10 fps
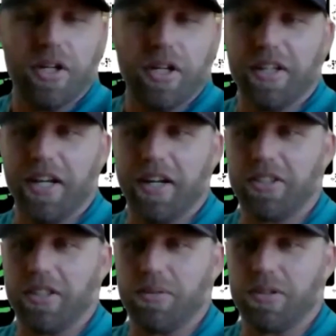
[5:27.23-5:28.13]
ahead, Dad.
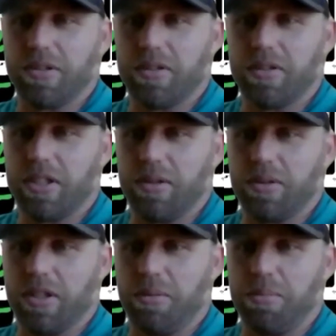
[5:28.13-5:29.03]
She was
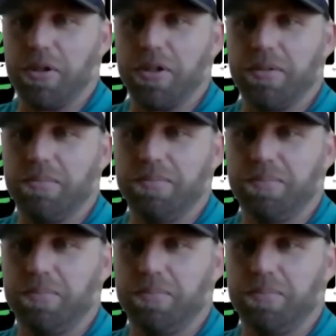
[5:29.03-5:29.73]
unmuted.